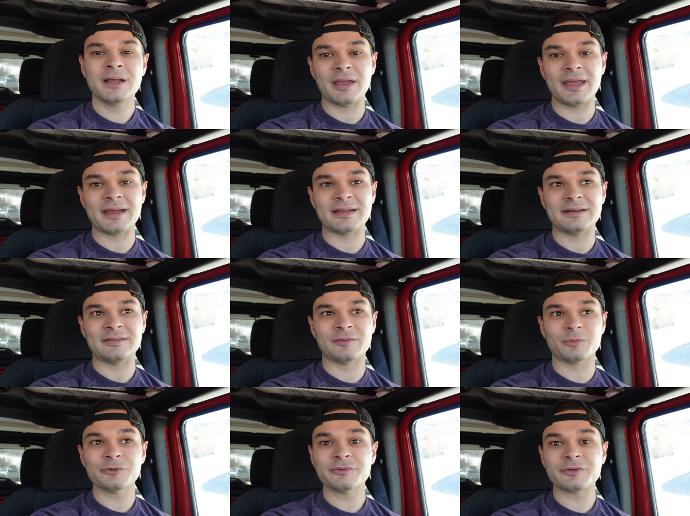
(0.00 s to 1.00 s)
And the
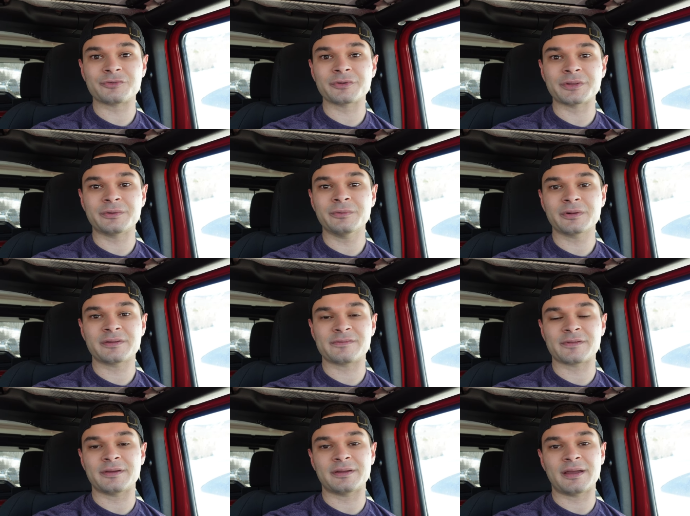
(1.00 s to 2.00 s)
brewery is really cool
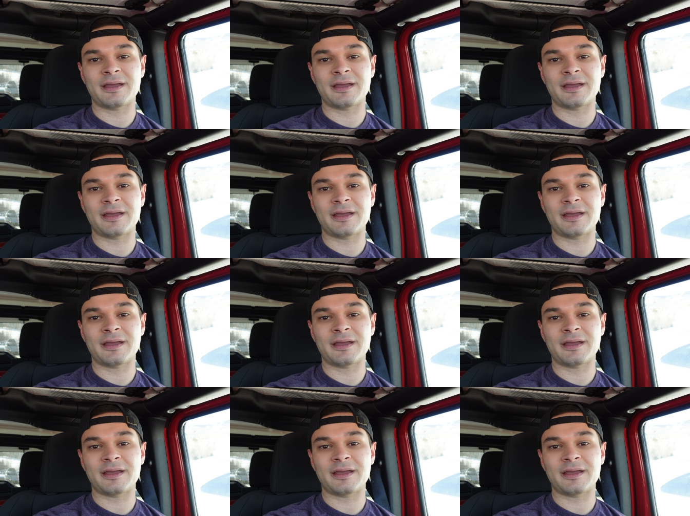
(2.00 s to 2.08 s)
because like